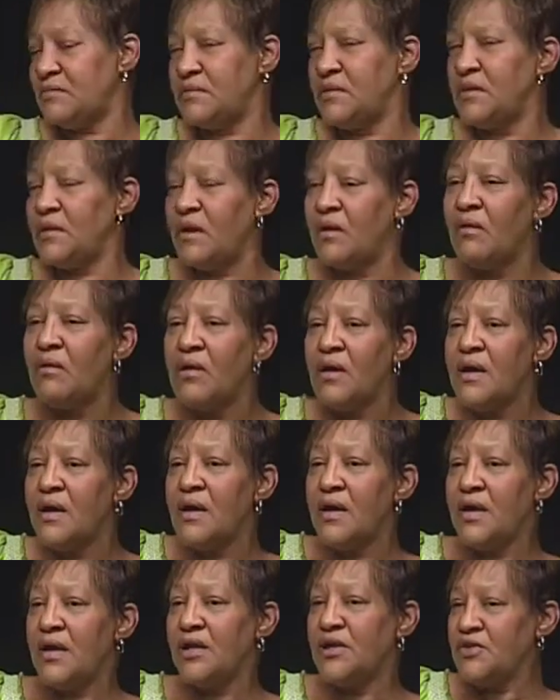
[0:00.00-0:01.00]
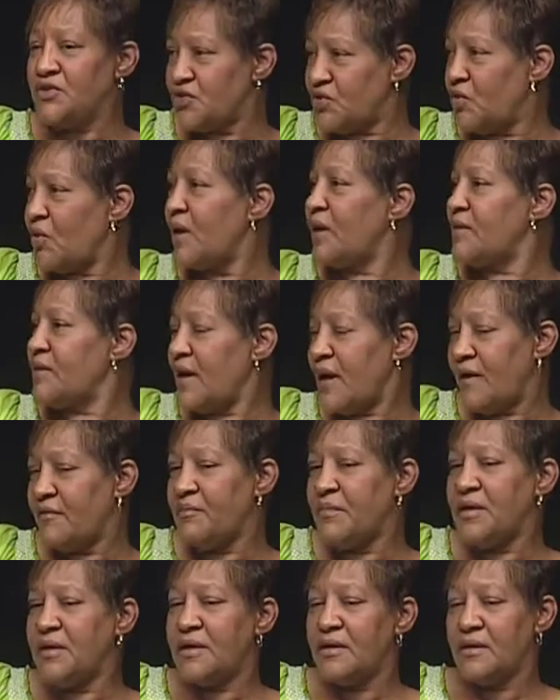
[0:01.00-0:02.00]
you know, enjoy it and
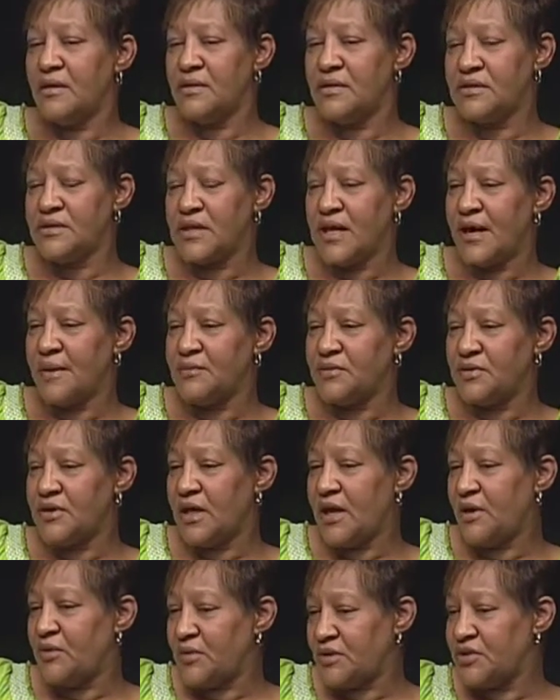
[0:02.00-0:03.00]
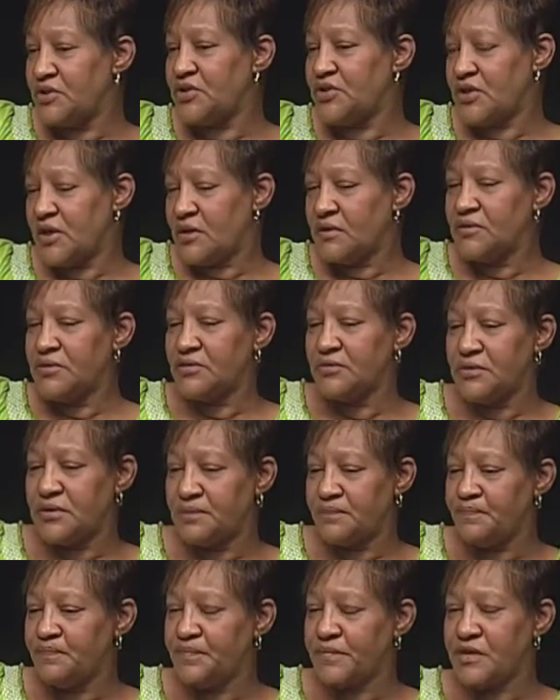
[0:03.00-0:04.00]
have many good times now in the shelter
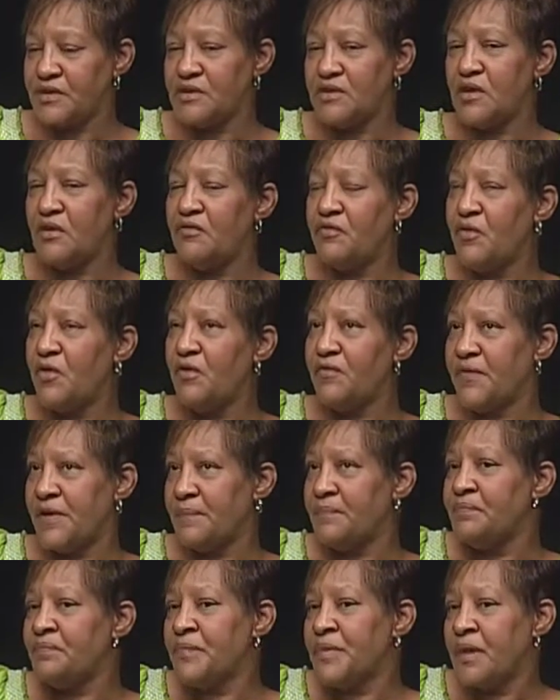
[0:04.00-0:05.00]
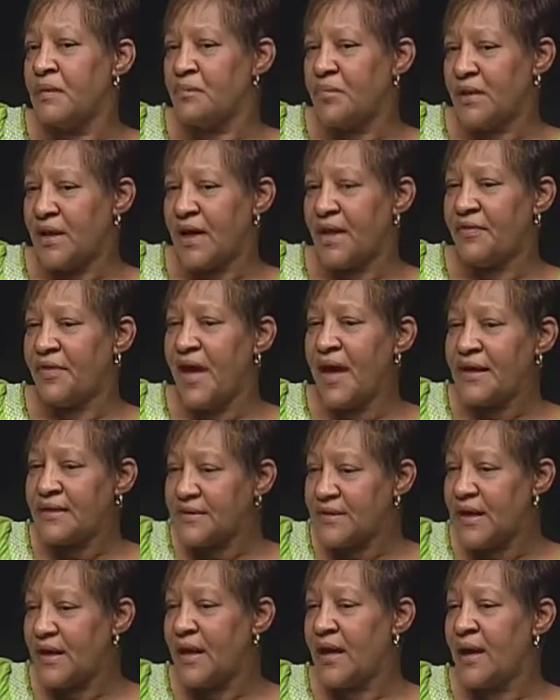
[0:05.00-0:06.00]
and, and so forth. But at
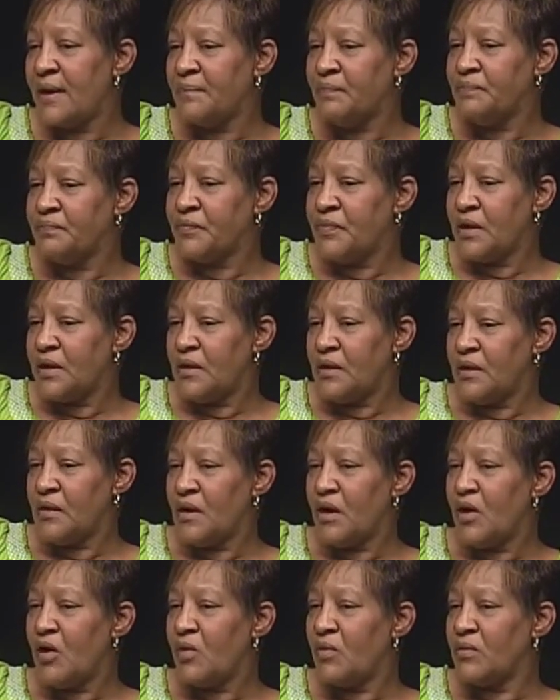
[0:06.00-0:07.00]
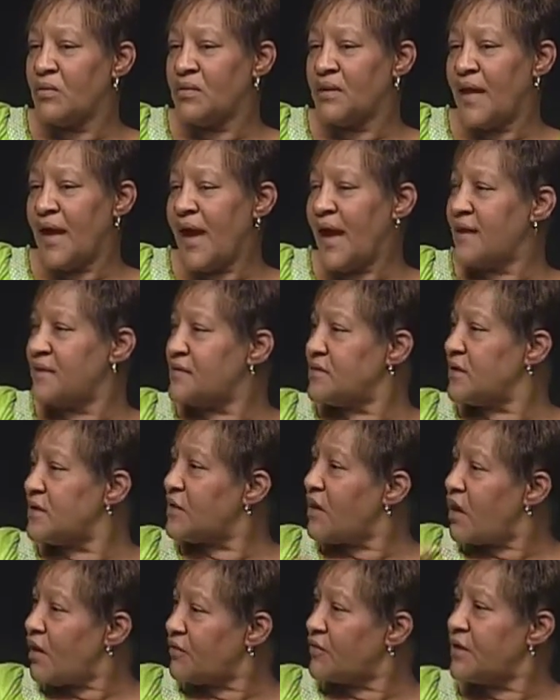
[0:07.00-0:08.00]
that time, you know, they hadn't
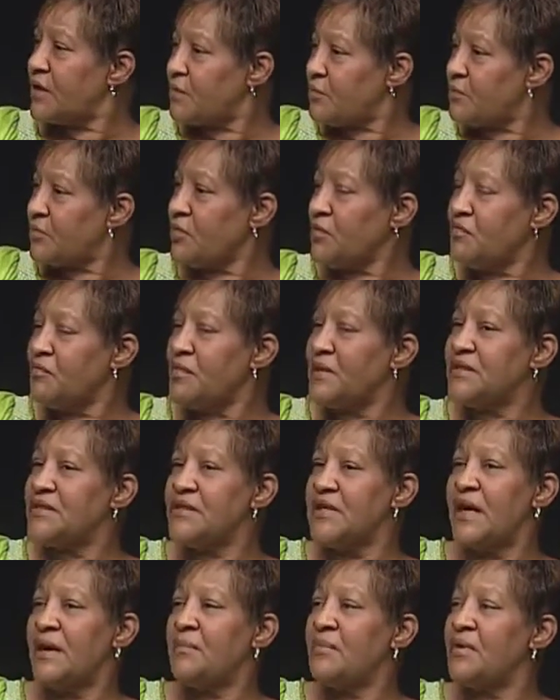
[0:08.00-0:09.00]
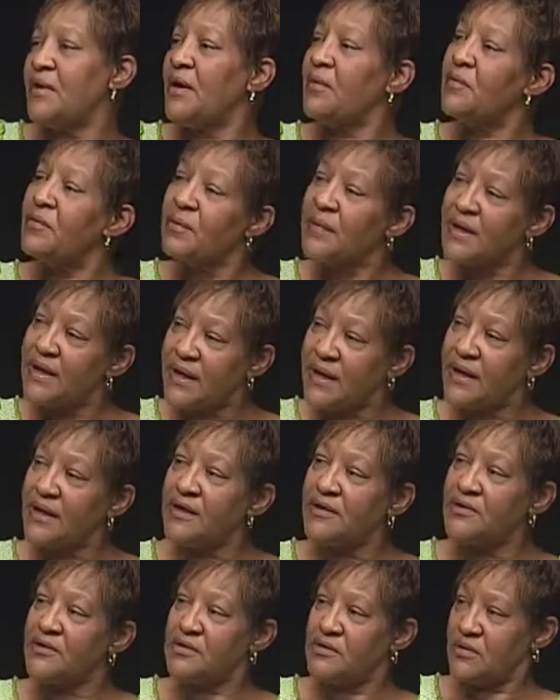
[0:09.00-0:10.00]
done all the improvements yet, but they were
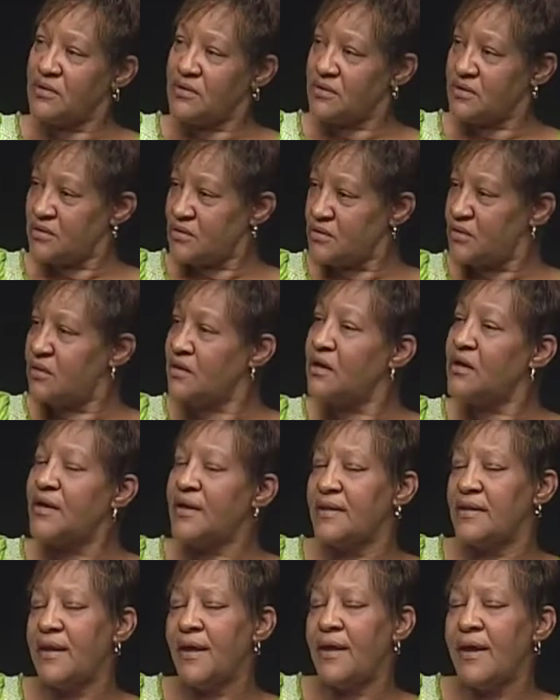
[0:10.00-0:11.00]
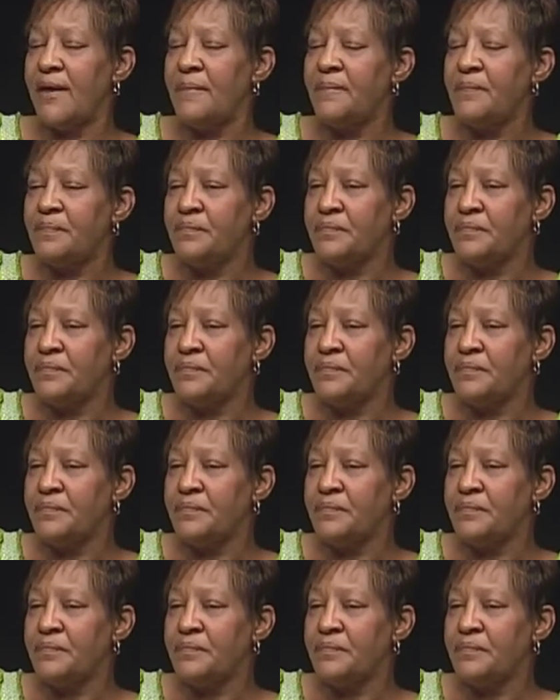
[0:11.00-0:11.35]
beginning to look at that.